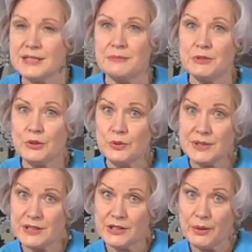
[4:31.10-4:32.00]
Some
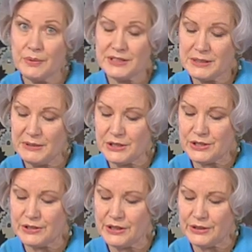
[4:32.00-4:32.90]
tools that you'll want to be
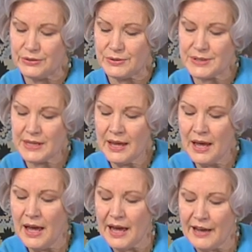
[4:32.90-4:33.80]
sure to use.
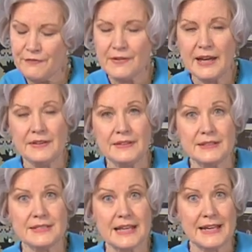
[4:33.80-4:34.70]
I find
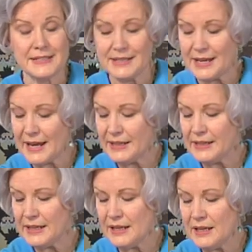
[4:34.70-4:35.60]
that size
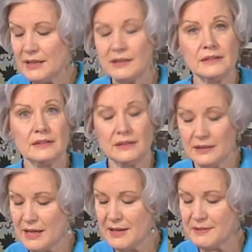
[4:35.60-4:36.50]
90
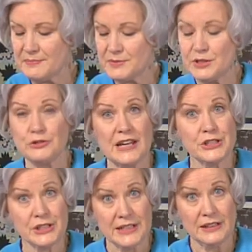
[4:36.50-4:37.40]
um,
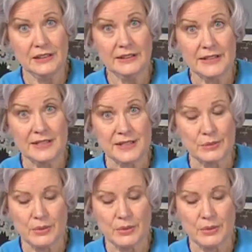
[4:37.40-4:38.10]
stretch needle is the